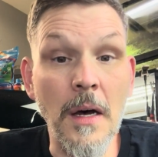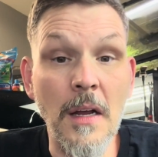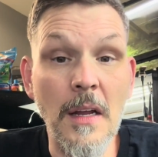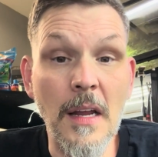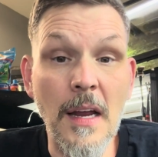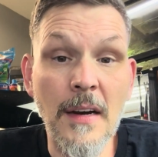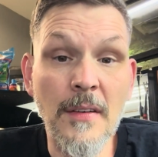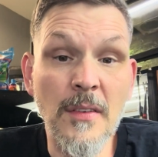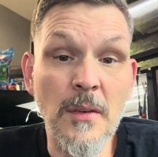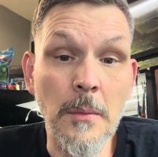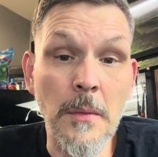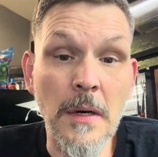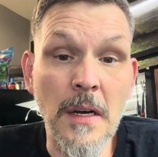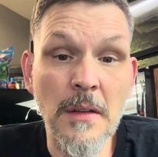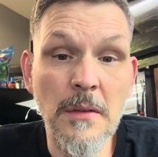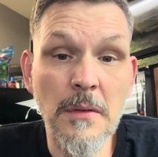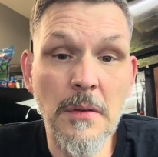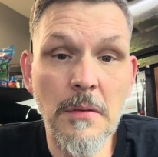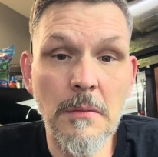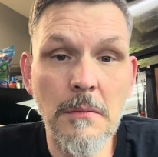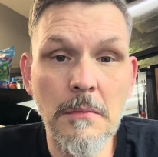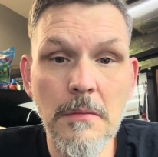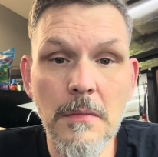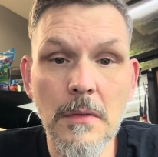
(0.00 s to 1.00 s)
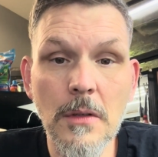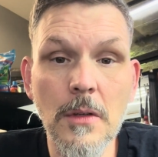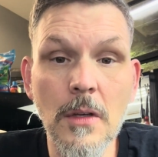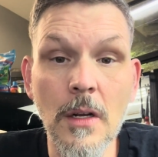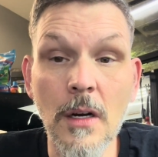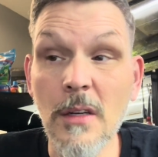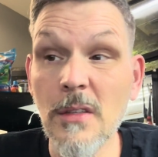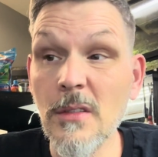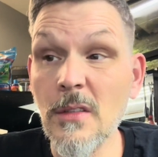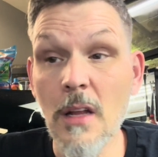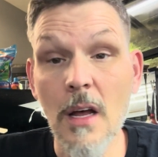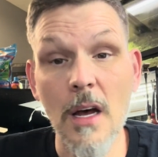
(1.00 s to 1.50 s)
every month. You know,
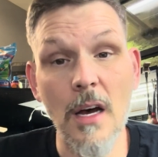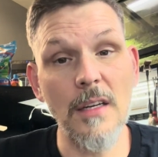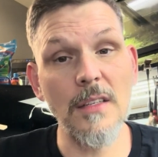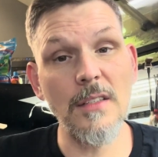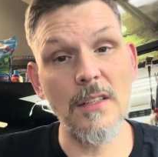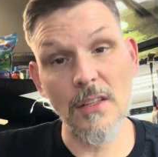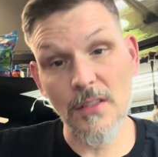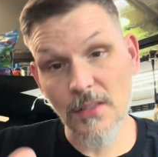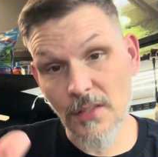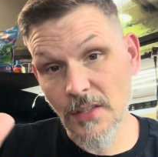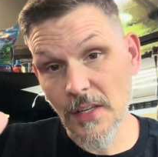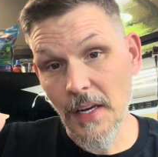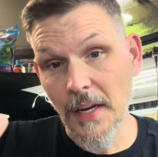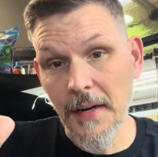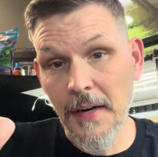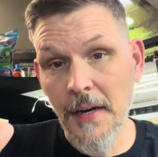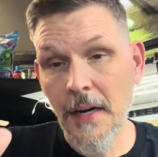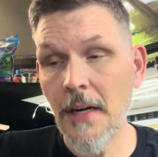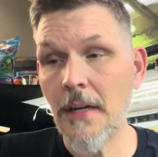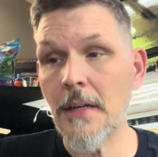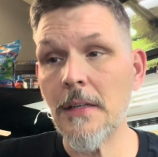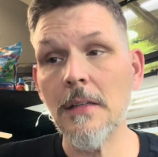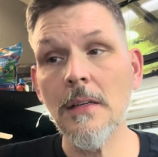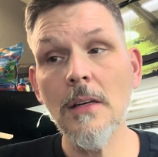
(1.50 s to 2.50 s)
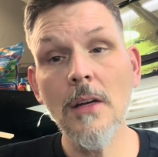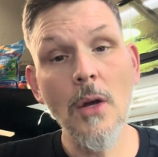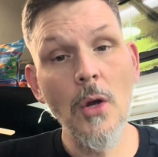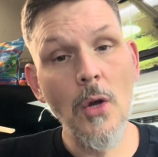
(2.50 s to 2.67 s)
as long as it's sitting there,